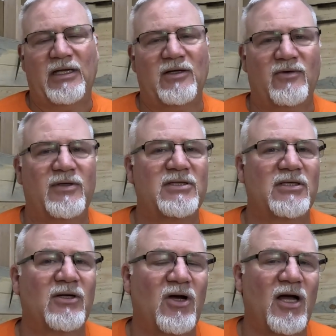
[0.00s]
increase
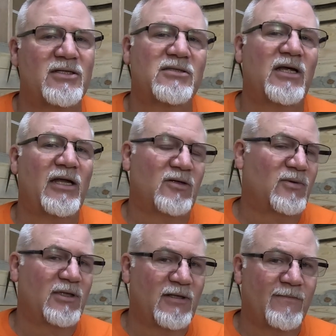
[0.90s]
in costs
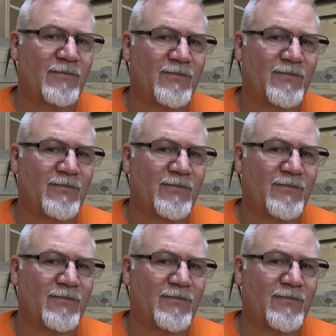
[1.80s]
annually.